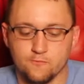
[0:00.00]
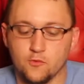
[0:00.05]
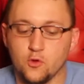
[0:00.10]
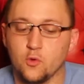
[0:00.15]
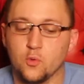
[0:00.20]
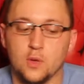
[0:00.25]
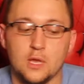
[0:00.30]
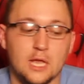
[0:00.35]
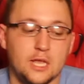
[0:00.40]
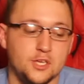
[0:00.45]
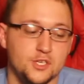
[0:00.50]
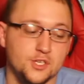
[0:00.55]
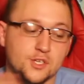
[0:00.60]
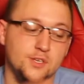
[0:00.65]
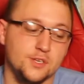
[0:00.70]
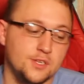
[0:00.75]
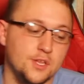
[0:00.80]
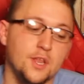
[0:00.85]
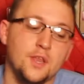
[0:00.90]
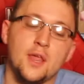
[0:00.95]

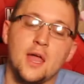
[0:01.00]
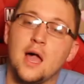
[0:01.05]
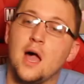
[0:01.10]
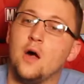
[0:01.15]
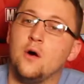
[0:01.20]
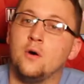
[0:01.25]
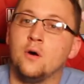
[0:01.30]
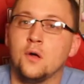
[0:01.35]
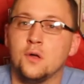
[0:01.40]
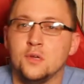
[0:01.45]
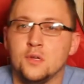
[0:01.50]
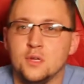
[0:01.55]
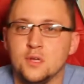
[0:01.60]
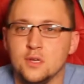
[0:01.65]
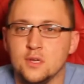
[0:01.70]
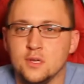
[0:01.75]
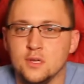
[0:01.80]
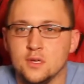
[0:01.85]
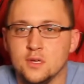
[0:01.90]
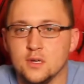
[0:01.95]
creation to now.
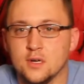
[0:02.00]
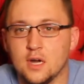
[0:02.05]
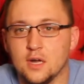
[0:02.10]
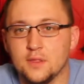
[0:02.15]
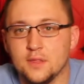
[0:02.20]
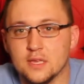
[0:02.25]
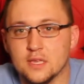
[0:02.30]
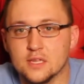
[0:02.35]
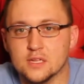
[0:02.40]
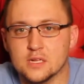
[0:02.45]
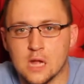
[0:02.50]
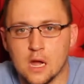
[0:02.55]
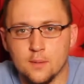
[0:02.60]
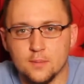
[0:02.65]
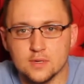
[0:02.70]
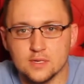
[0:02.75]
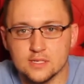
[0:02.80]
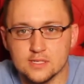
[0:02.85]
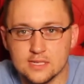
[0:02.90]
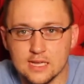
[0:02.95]
I think his
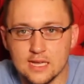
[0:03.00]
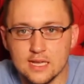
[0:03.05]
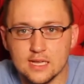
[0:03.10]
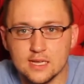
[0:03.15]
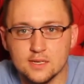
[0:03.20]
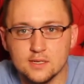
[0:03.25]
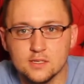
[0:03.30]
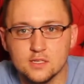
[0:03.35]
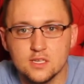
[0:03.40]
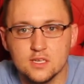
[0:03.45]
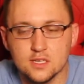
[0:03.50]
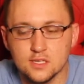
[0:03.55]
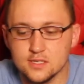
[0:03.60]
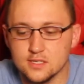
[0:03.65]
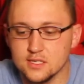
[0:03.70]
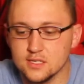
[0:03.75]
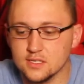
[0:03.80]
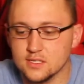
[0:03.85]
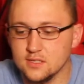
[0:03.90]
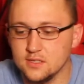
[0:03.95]
comics stay
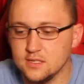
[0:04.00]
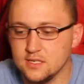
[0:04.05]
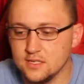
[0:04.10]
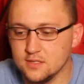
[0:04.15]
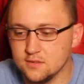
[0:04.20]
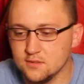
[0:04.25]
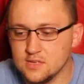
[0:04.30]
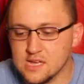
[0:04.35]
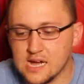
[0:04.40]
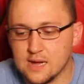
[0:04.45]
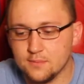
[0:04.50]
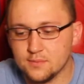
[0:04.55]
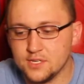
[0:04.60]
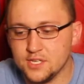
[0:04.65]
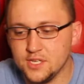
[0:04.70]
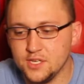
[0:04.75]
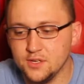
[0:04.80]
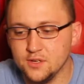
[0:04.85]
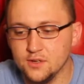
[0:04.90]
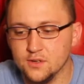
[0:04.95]
consistently top
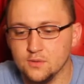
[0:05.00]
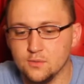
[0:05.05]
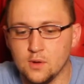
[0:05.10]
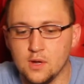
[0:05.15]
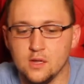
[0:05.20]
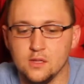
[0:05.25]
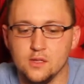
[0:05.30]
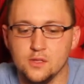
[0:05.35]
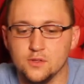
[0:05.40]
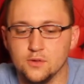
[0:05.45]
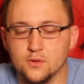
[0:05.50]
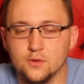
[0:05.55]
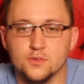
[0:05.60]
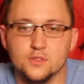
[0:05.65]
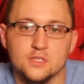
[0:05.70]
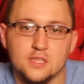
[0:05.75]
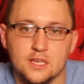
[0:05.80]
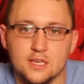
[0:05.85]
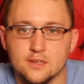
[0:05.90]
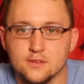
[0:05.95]
tier, while
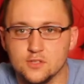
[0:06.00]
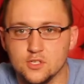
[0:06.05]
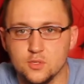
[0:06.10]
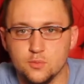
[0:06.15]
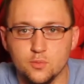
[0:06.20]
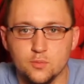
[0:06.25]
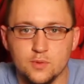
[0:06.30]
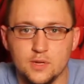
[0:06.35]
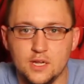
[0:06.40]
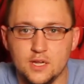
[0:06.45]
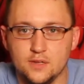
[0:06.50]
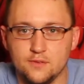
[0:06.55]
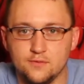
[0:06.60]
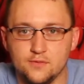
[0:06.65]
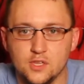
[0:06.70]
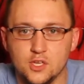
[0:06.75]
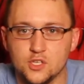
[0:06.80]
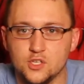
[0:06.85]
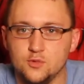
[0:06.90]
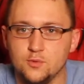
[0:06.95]
others like Superman
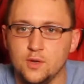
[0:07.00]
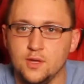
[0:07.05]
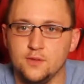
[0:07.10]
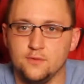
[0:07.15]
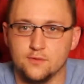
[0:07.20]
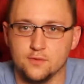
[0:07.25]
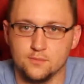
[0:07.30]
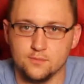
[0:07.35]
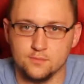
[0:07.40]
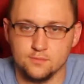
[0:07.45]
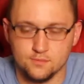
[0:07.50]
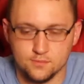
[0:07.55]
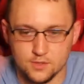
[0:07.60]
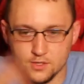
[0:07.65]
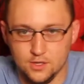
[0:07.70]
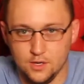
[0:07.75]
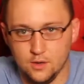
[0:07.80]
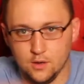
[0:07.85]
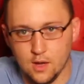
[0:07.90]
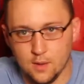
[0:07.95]
fluctuate from
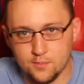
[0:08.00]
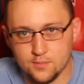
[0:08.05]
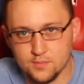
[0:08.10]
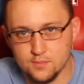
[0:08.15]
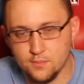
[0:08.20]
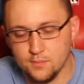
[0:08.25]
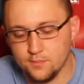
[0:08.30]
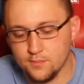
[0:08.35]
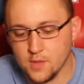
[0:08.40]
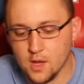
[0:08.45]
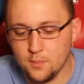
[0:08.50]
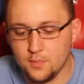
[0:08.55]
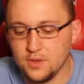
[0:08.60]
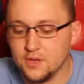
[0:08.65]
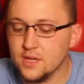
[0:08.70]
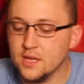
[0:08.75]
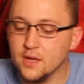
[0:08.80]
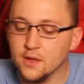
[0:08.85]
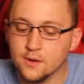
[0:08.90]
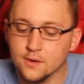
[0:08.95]
up and
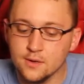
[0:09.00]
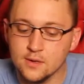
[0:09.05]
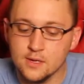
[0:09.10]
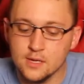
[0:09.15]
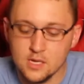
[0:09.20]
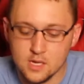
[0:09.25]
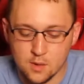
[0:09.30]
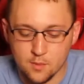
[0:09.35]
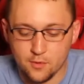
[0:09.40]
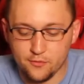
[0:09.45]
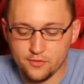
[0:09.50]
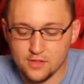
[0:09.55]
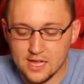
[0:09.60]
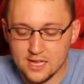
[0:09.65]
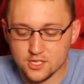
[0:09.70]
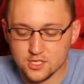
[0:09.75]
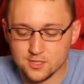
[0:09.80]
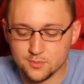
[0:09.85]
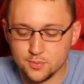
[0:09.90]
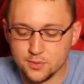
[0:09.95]
down. But
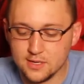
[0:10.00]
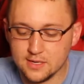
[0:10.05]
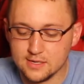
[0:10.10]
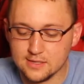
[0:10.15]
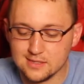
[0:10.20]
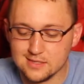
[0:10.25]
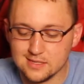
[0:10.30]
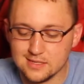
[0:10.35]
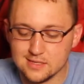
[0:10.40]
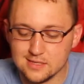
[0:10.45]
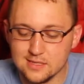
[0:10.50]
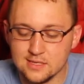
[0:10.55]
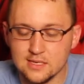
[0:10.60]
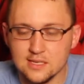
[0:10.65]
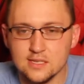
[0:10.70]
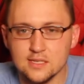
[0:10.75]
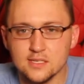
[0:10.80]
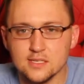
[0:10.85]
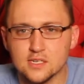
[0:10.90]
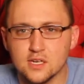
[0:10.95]
Flash is pretty consistent,
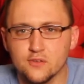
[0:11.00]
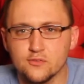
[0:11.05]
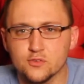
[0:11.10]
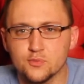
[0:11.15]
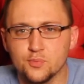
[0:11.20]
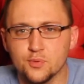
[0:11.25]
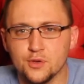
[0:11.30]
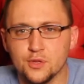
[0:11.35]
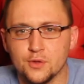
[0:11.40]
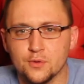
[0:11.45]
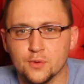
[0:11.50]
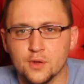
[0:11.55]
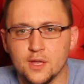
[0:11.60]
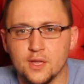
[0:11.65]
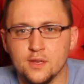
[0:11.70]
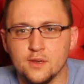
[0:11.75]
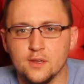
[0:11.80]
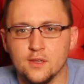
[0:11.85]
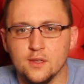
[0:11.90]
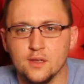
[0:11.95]
and this cover's pretty
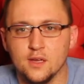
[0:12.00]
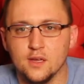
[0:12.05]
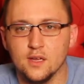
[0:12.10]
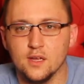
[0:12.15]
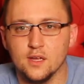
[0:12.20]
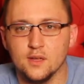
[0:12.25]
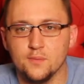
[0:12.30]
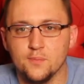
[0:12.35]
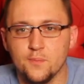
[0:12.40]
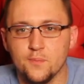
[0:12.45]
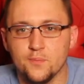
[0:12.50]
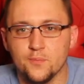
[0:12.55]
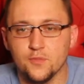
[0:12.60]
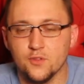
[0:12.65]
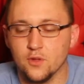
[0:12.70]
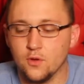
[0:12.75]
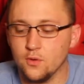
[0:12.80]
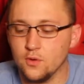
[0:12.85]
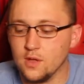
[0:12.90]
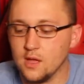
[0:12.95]
great.
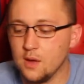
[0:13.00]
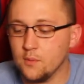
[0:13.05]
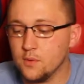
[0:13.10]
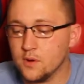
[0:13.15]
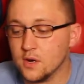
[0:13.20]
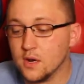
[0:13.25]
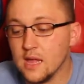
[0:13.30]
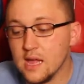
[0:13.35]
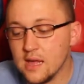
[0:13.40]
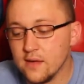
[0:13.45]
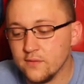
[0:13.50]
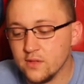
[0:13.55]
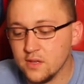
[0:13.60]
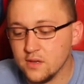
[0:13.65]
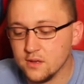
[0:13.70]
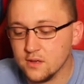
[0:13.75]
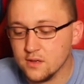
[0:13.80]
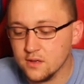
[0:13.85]
So I wanted to have it.